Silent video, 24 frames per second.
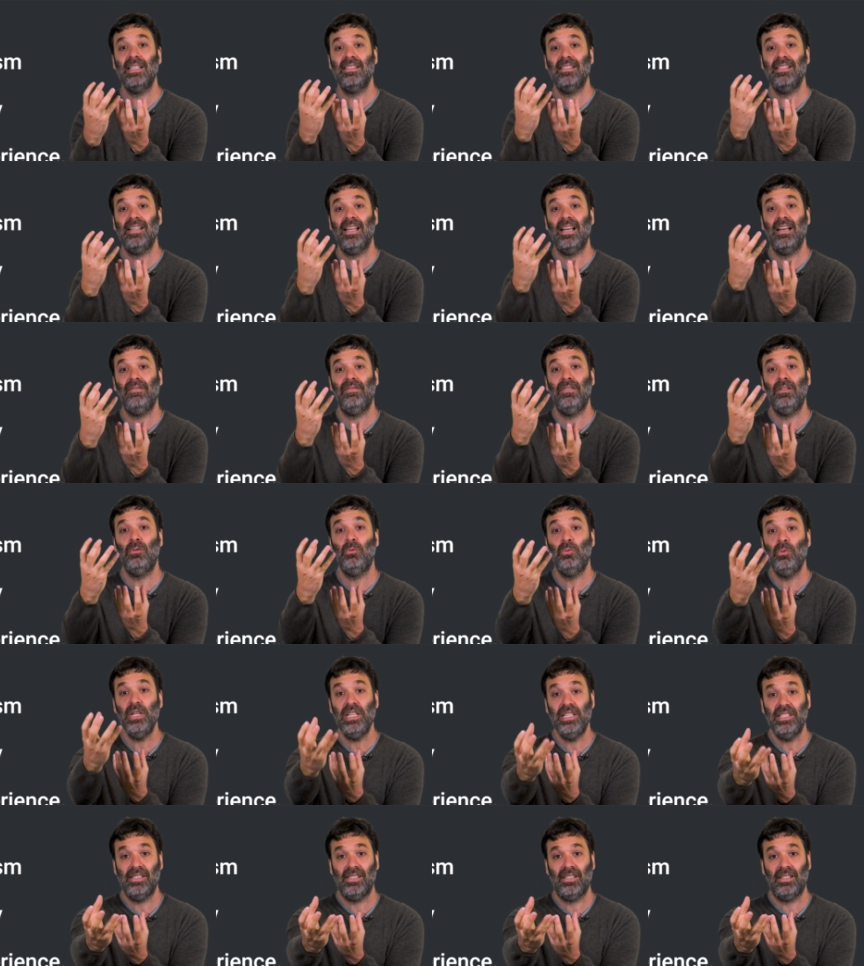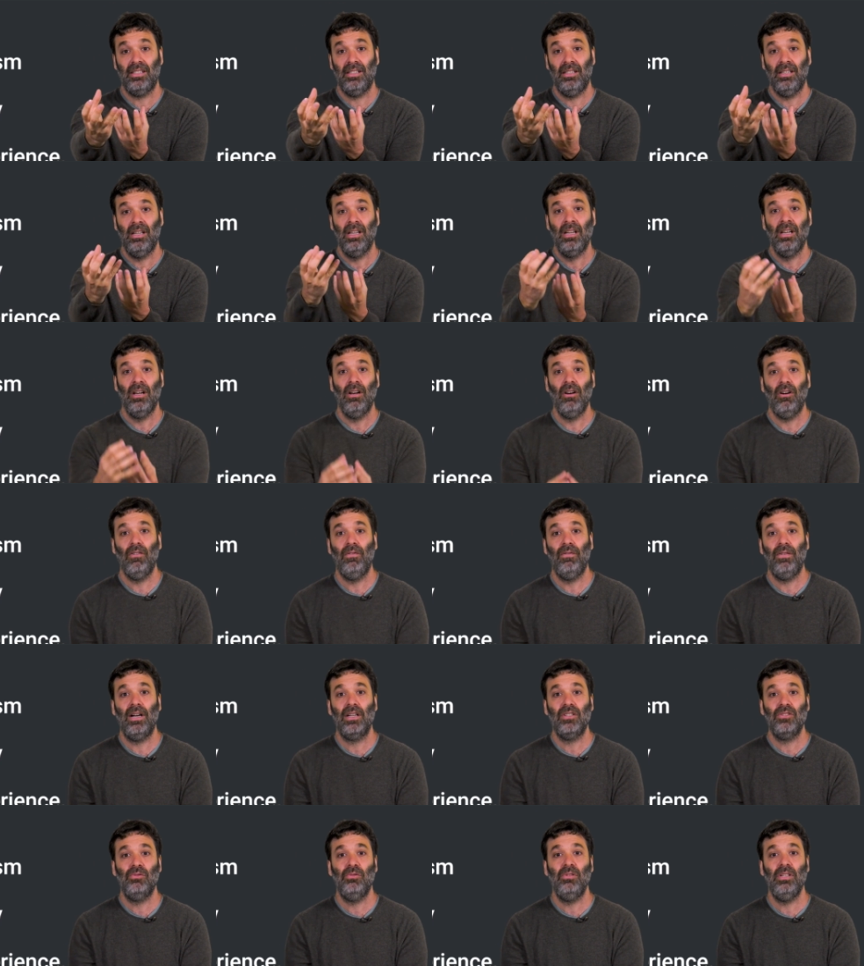doesn't have a risk of
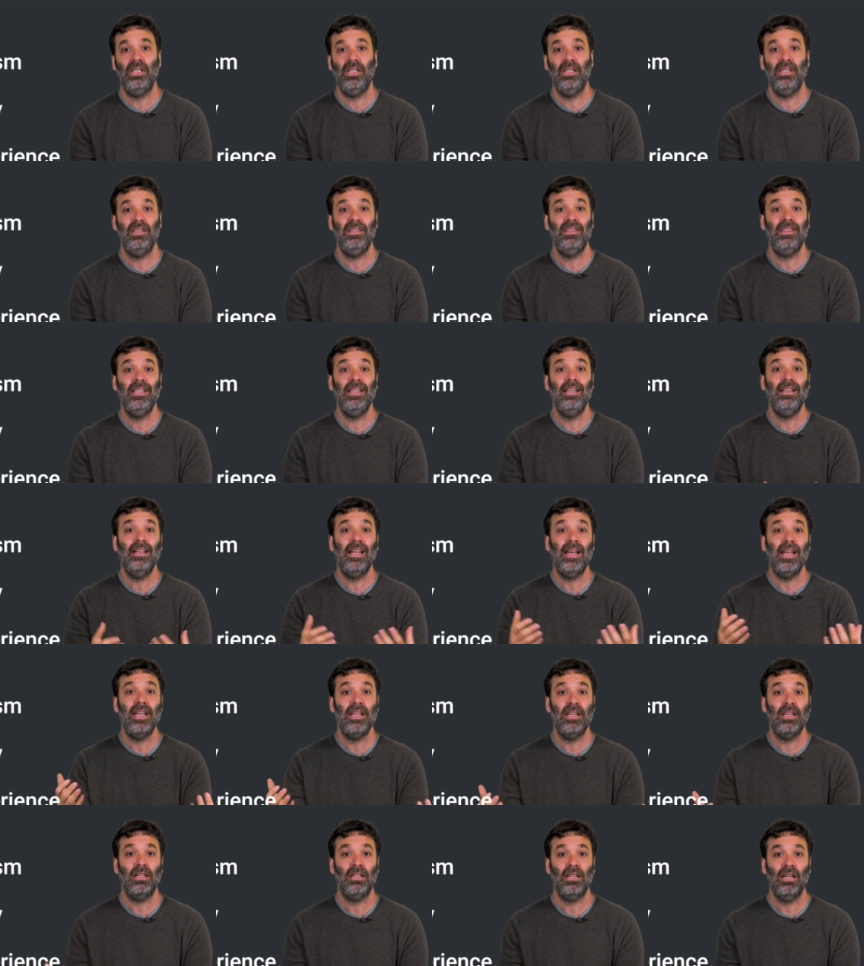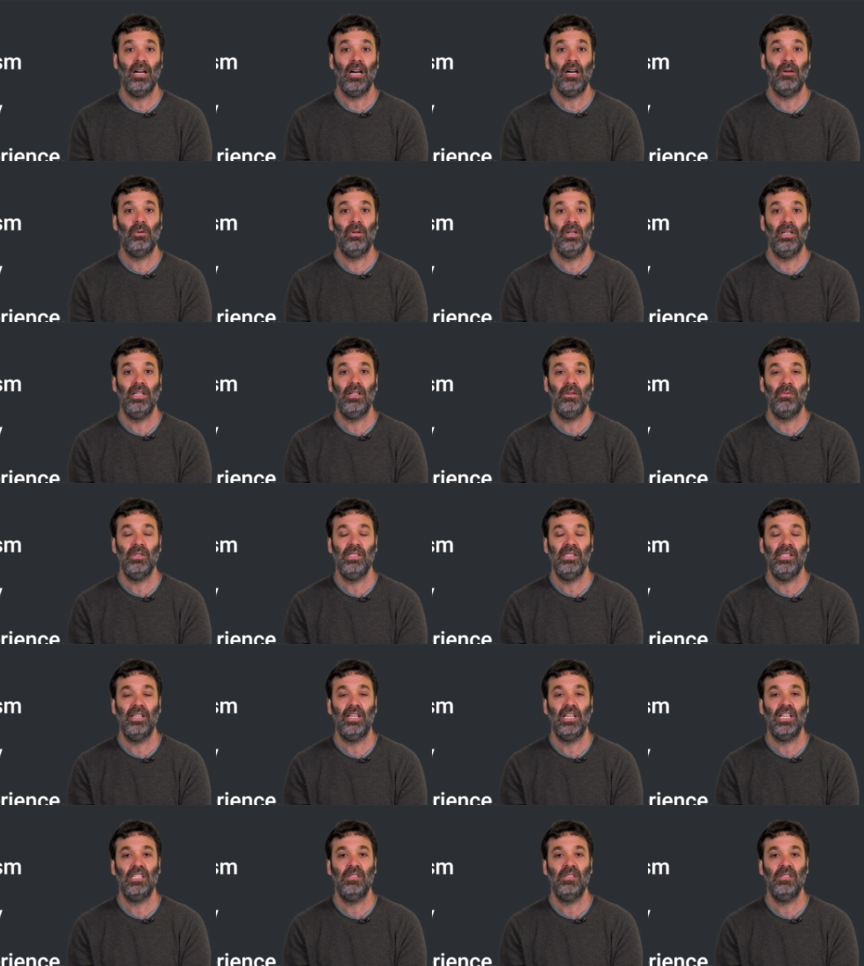actually delaying our linguistic